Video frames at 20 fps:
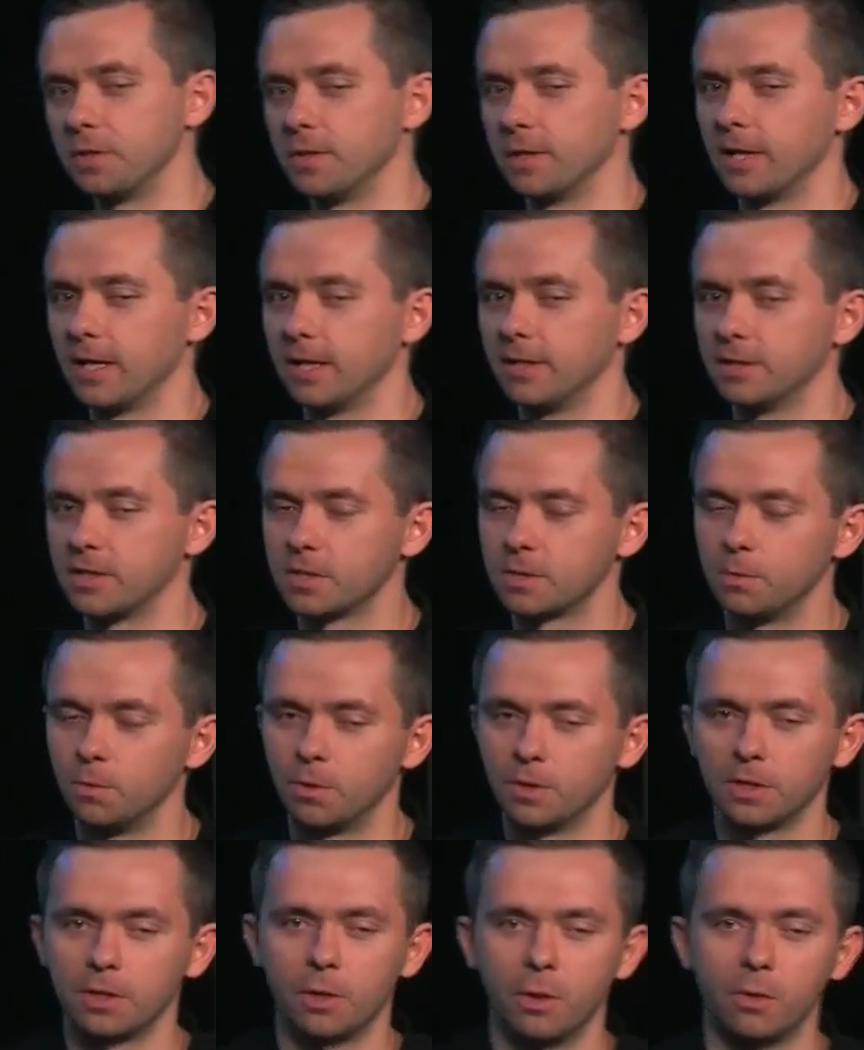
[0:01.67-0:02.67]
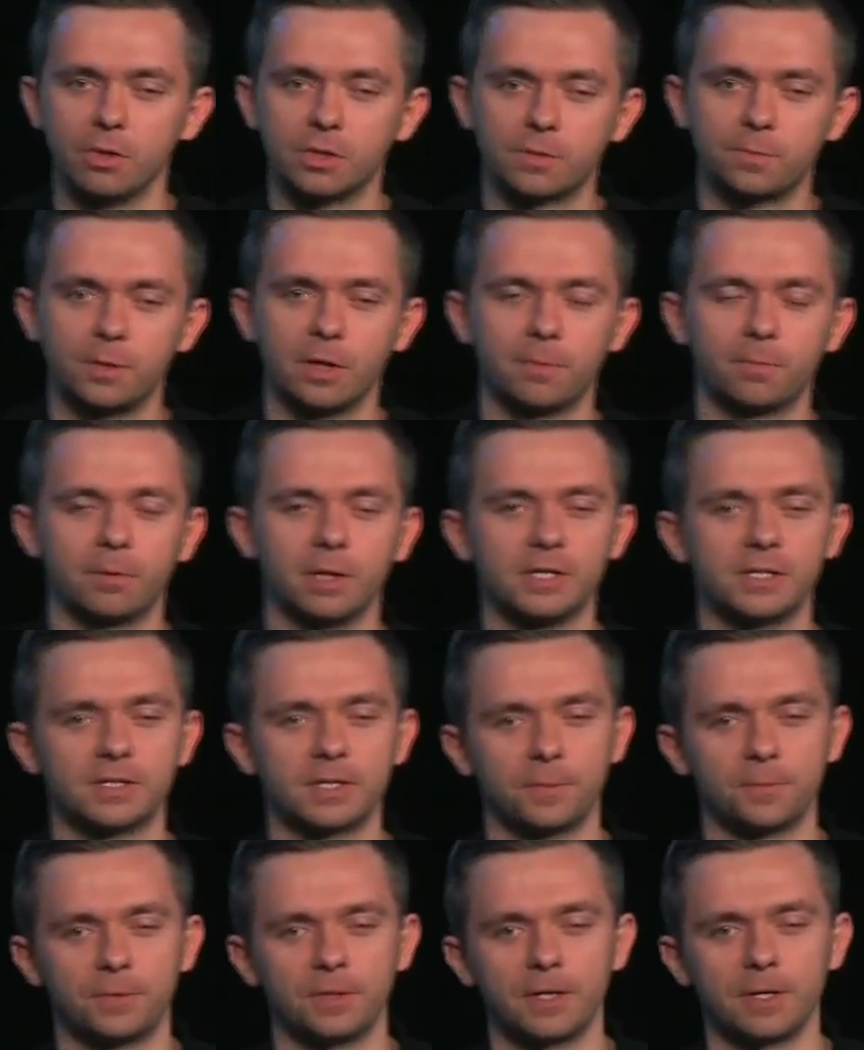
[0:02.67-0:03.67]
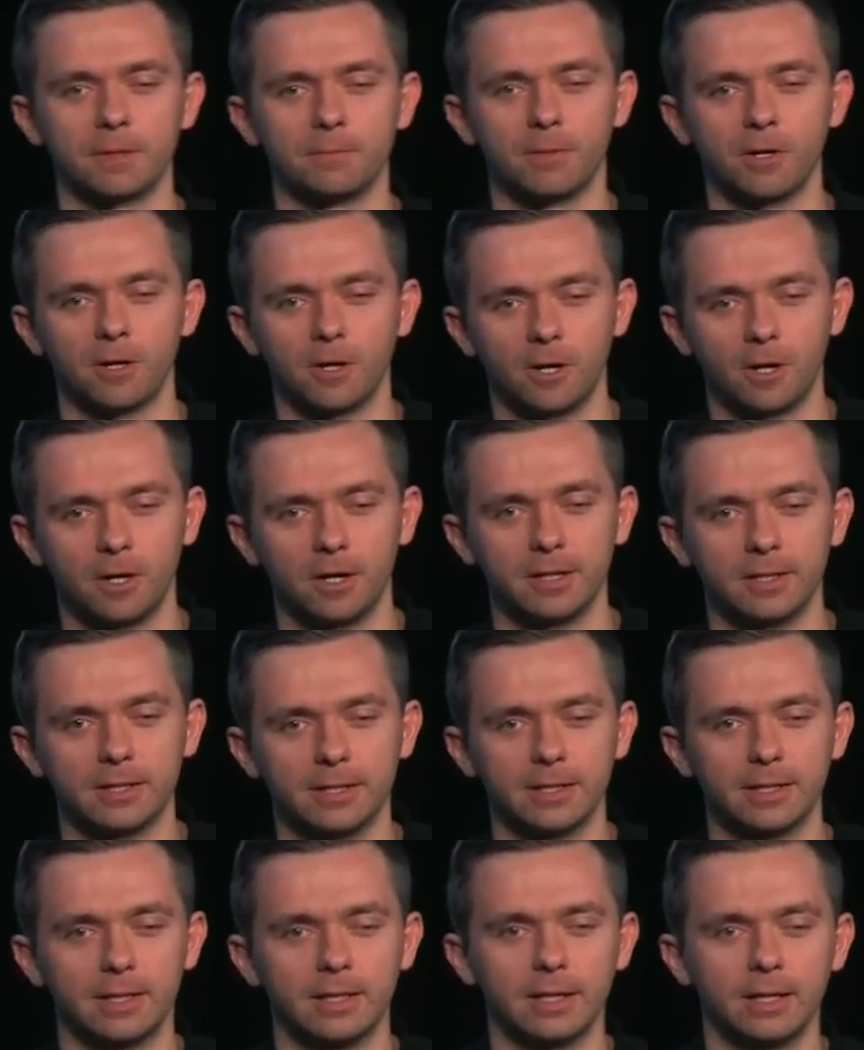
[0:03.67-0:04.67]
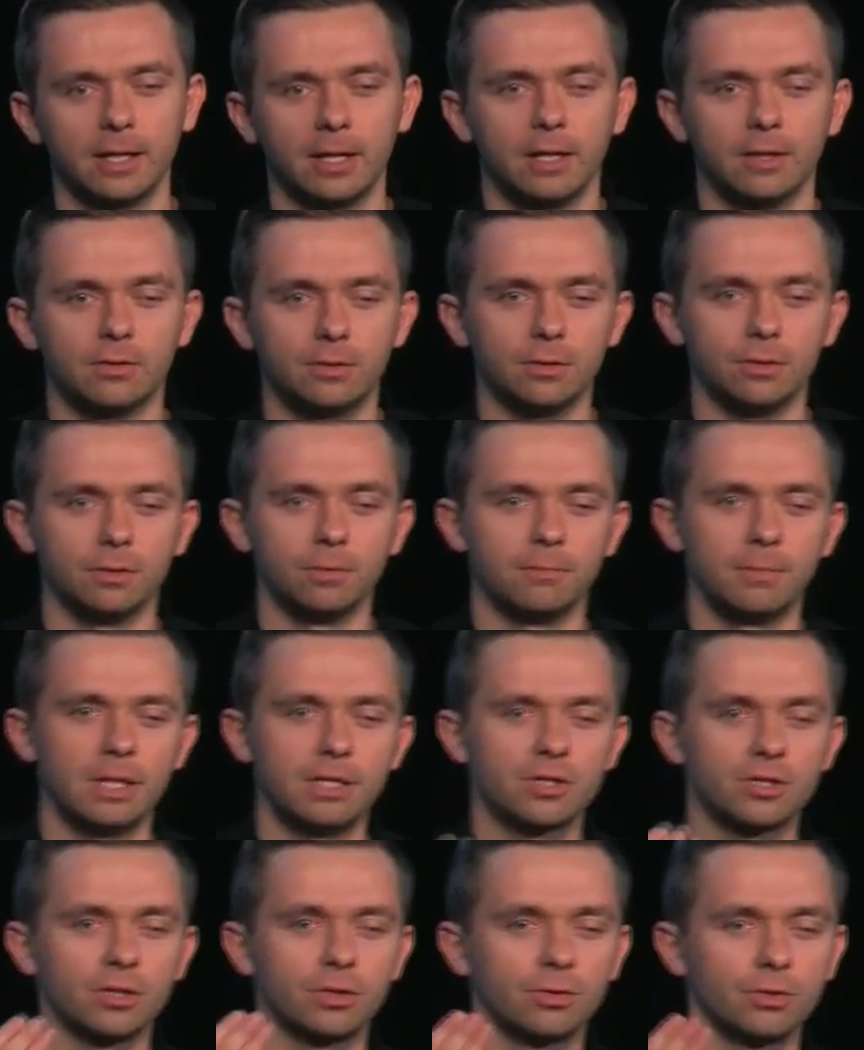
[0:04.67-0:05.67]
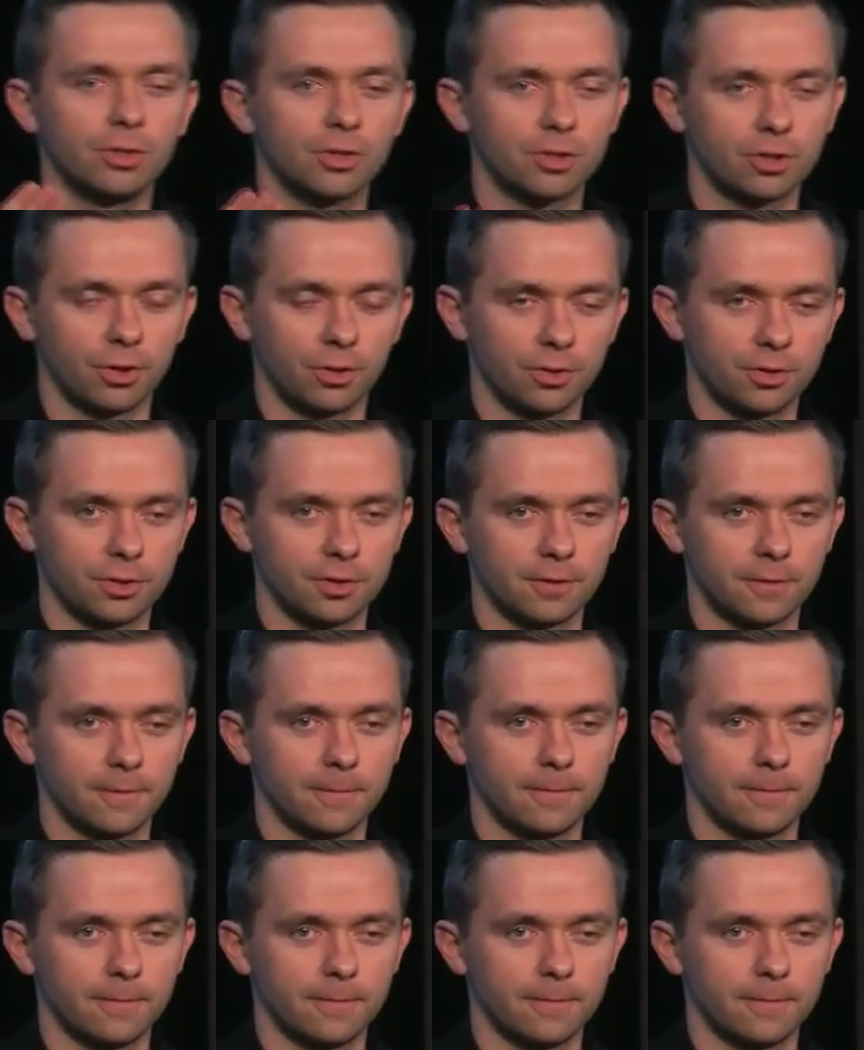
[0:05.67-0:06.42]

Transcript: that, this morning Holy Spirit placed something on my heart to mention to the church.